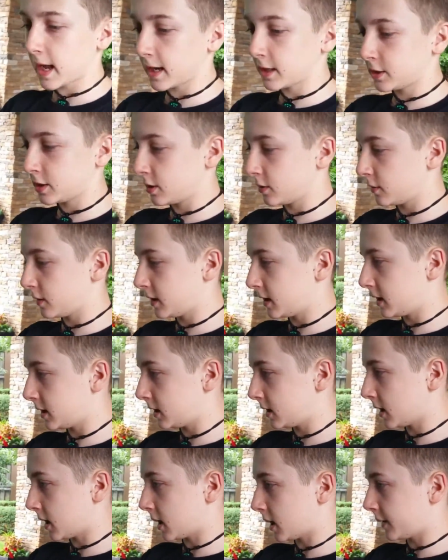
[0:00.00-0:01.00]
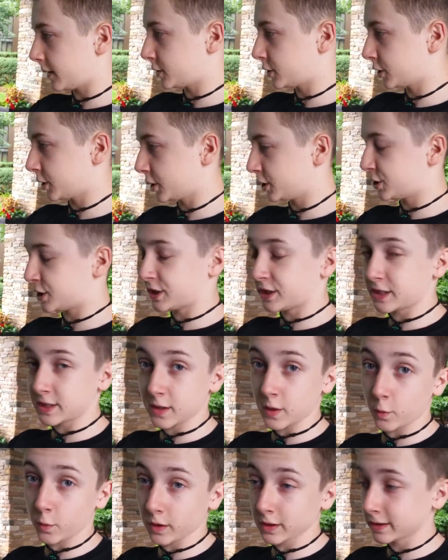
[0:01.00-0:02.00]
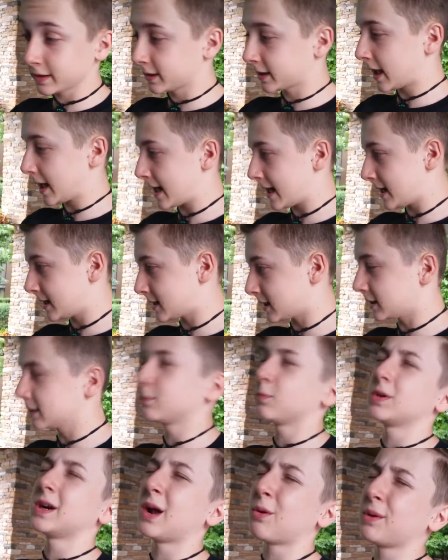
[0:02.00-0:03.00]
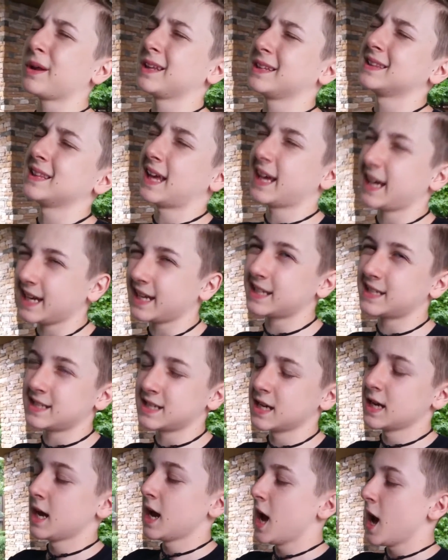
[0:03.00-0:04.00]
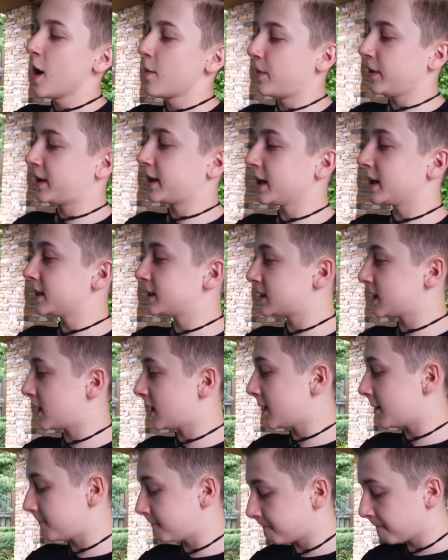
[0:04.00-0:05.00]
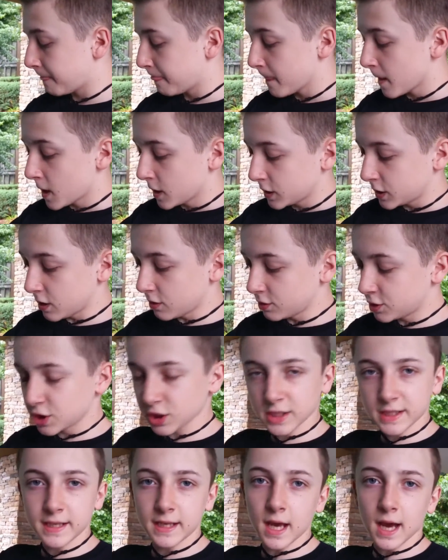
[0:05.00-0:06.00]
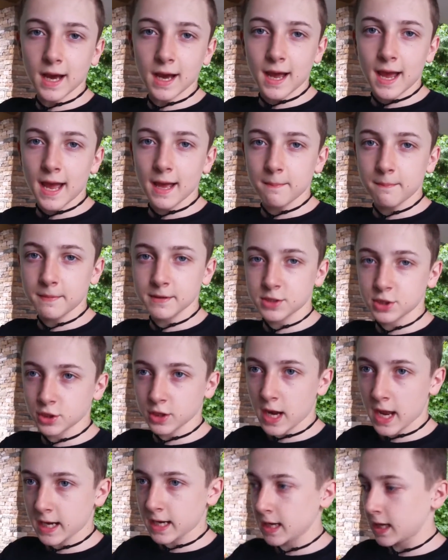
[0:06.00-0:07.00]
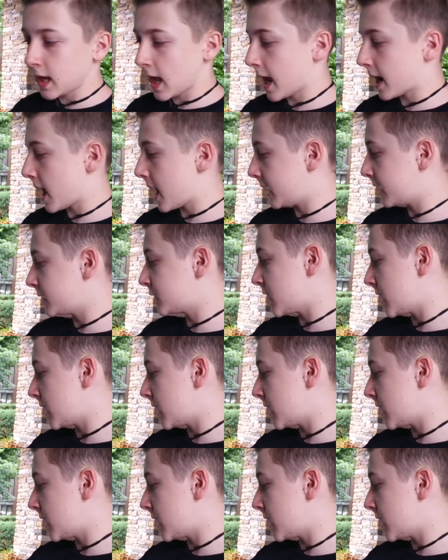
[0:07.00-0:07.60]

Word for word: head to the uh, the church. It's we're late. We're not really late because um, usually uh, Mr. Eddie Eddie